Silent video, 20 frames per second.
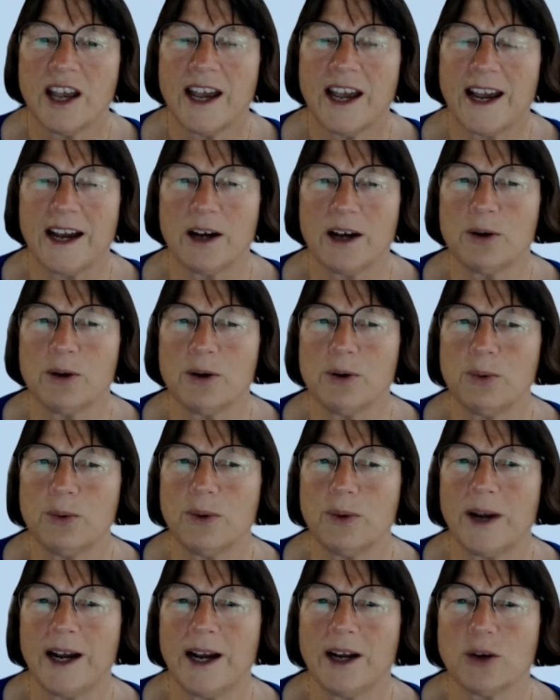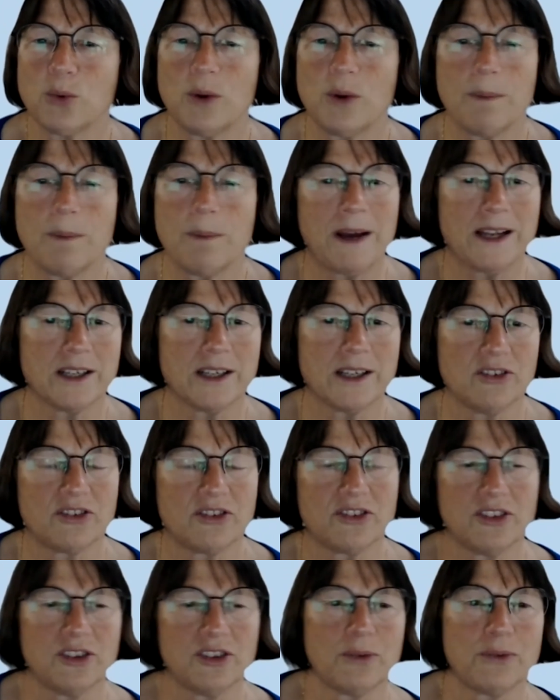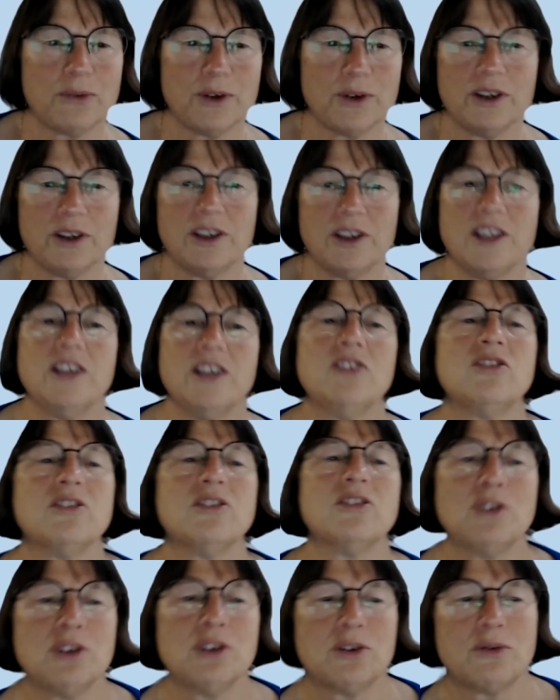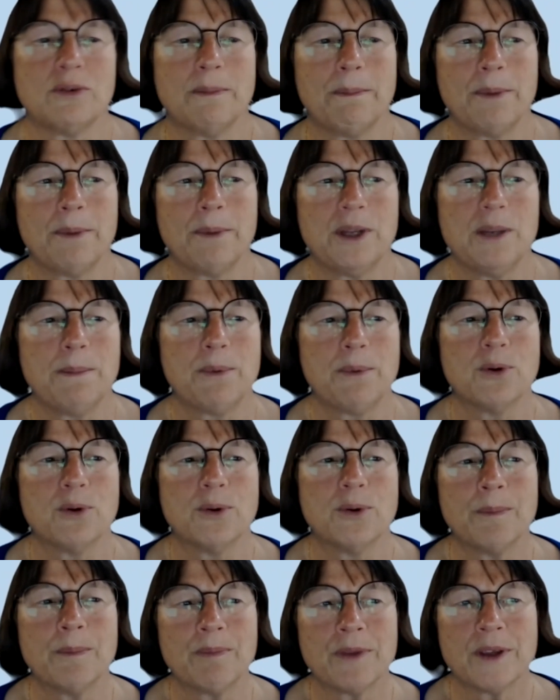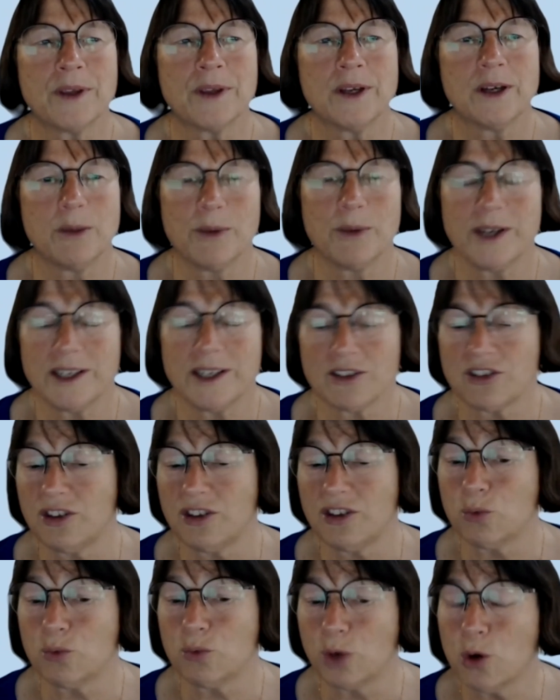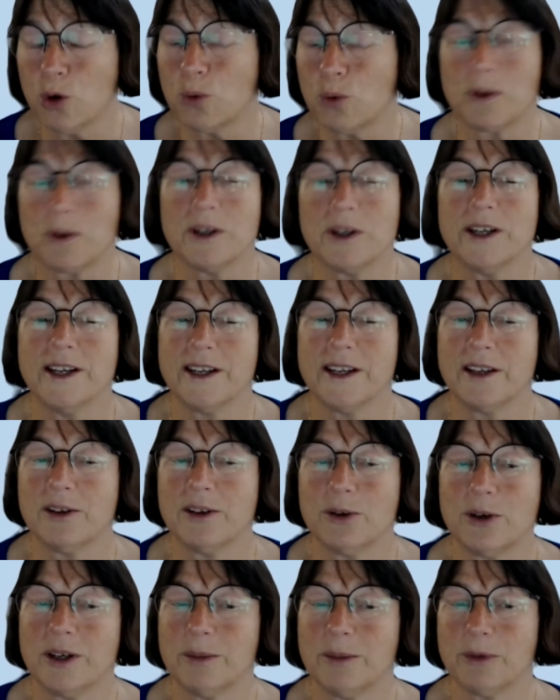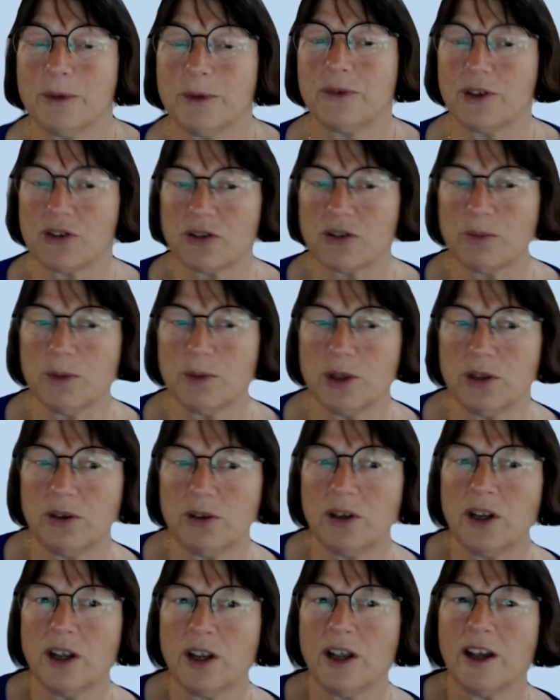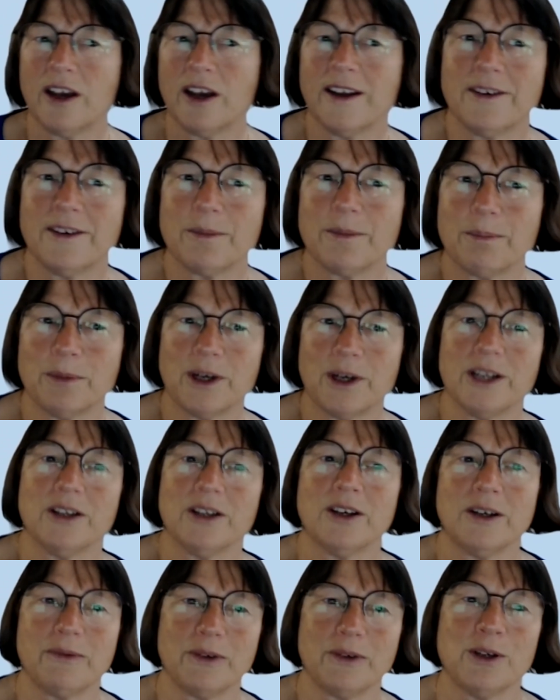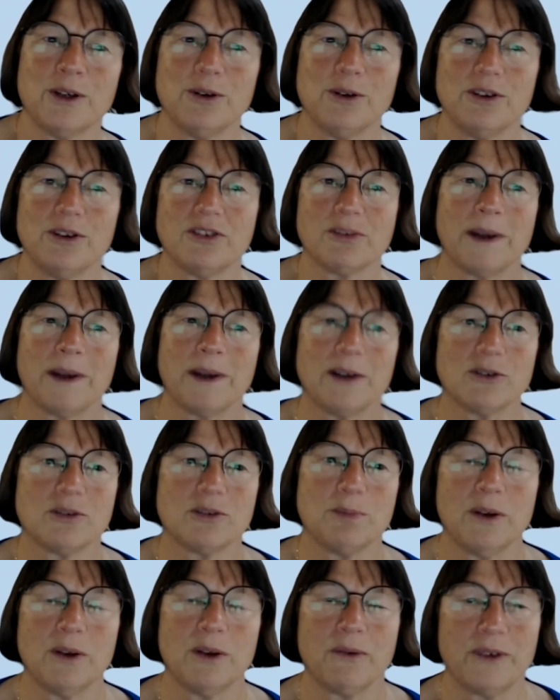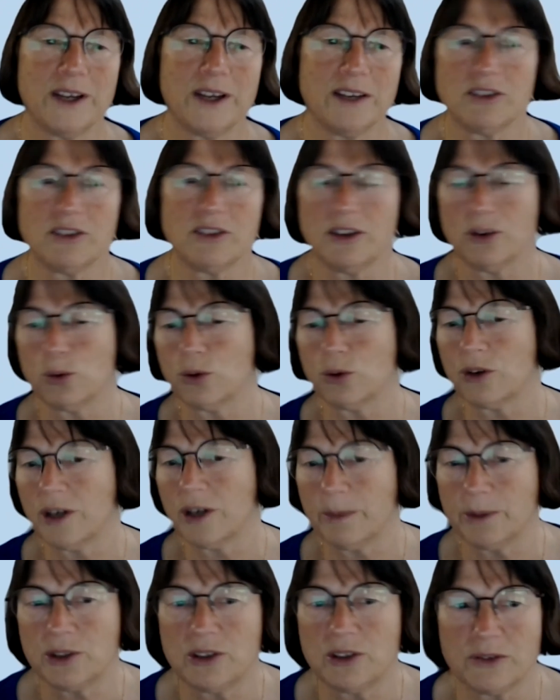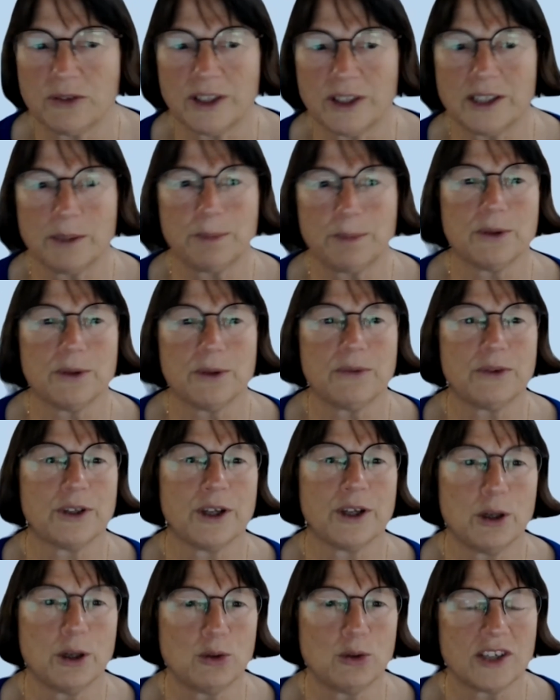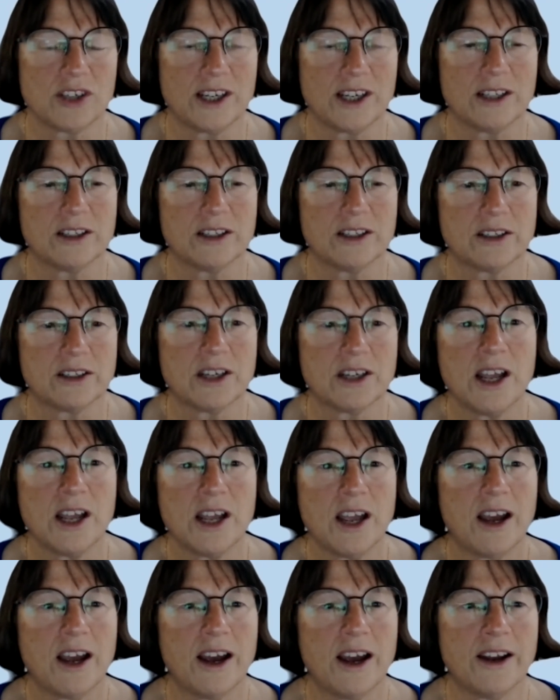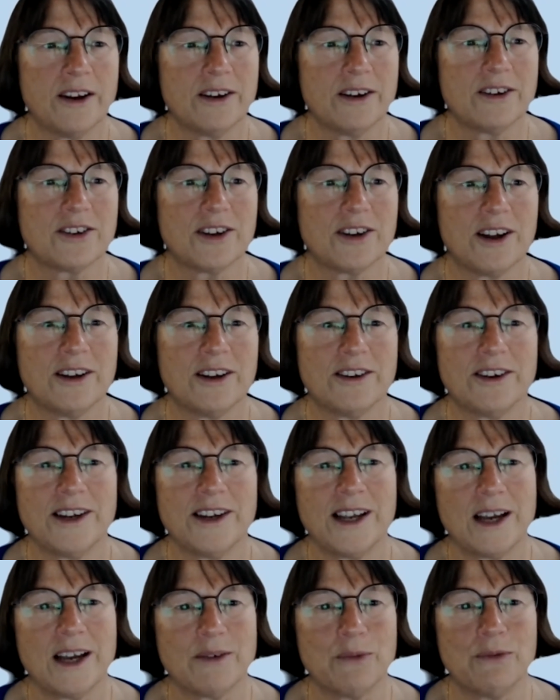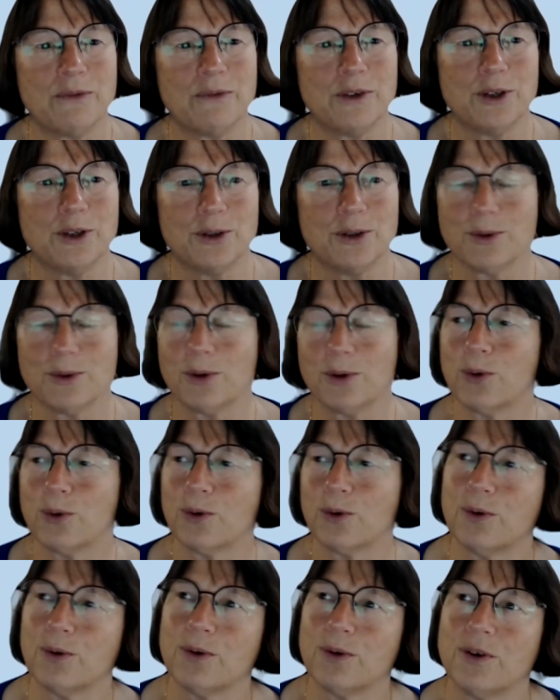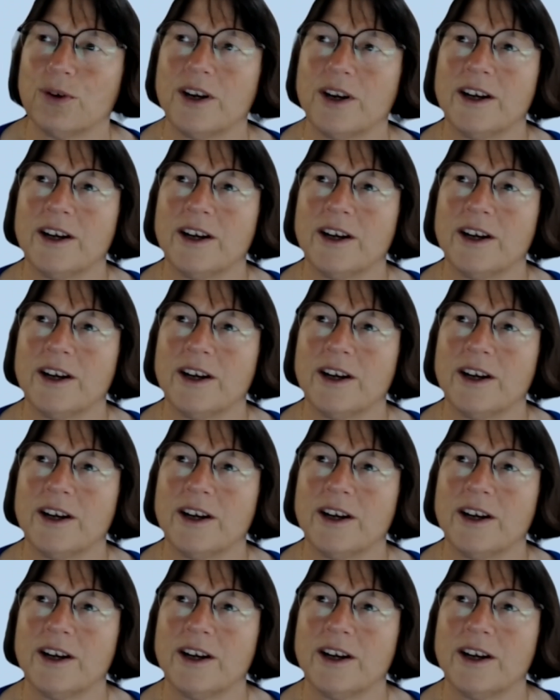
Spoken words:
How do we balance the different needs of the different people? And we actually did role playing. I'm a fisherman and my livelihood is about to be affected, or I'm a developer for the hotel and I have a view, or